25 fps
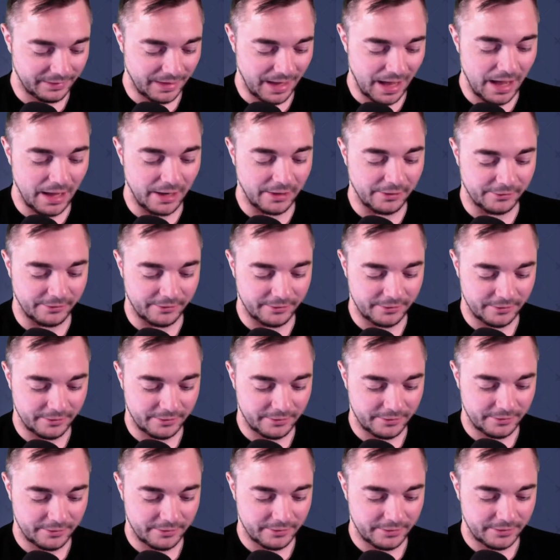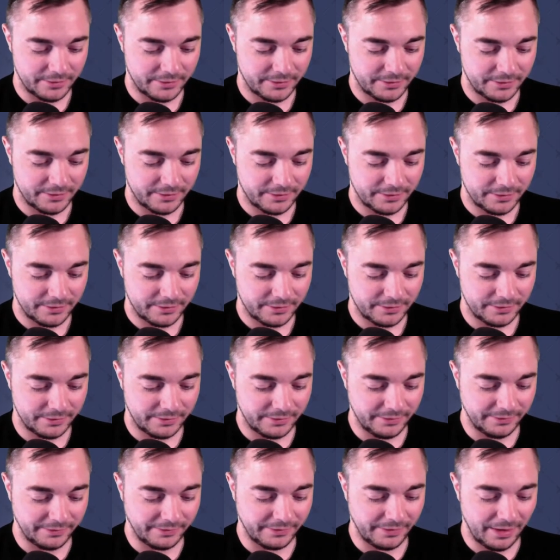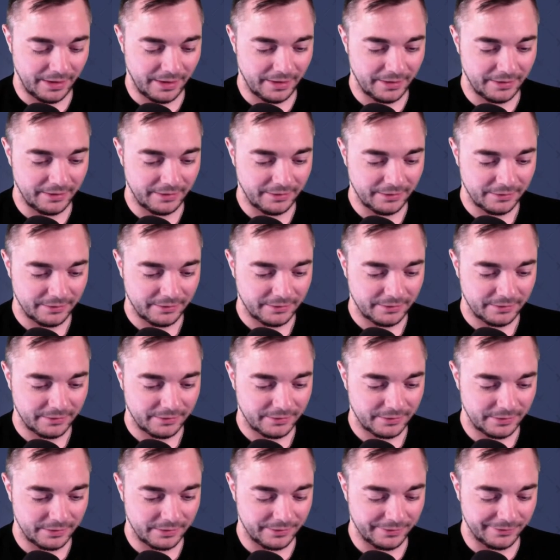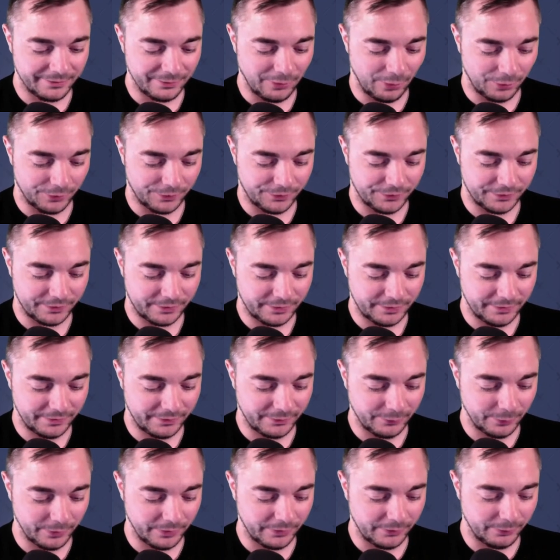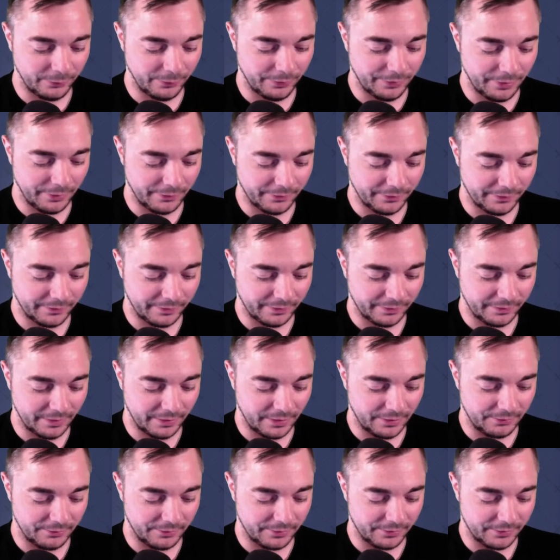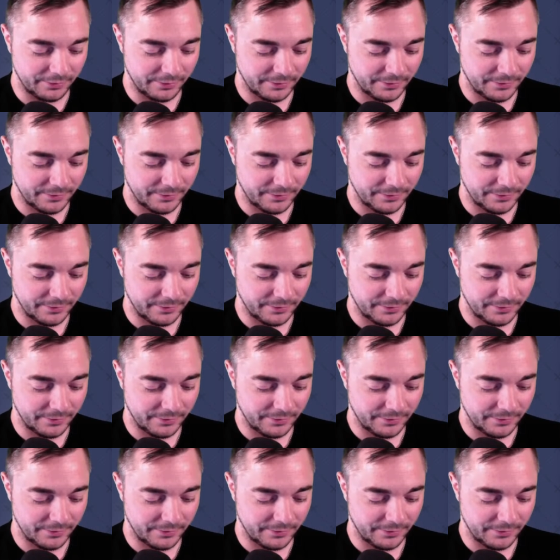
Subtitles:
R. This guy is not. He's doing 2,600.